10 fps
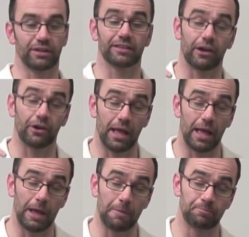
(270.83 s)

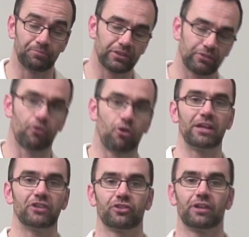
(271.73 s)
their
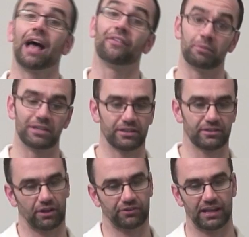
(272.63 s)
formation, and then we did
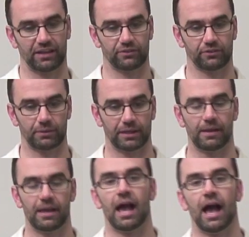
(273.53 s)
a test as well.
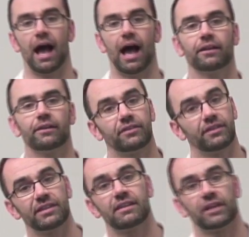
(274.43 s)
And
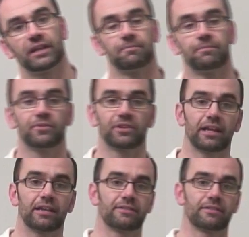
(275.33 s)
this evening,
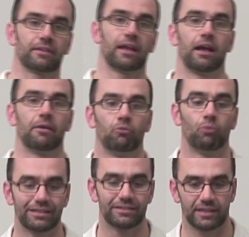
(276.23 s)
today is
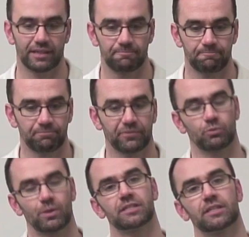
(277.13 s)
Wednesday the
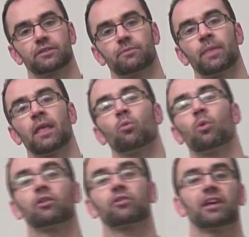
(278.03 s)
20th,
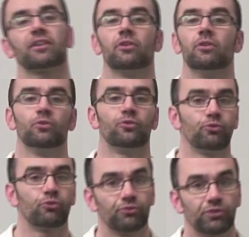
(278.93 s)
we looked at le
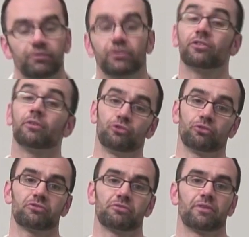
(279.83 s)
subjonctif, the
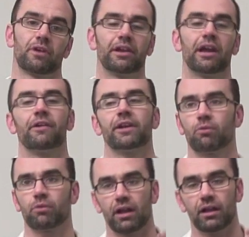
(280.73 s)
subjunctive, an area
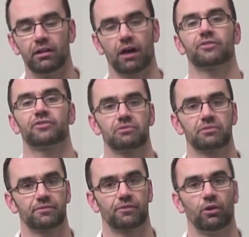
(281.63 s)
where a lot of
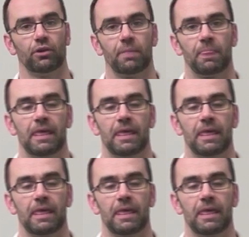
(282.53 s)
students fall.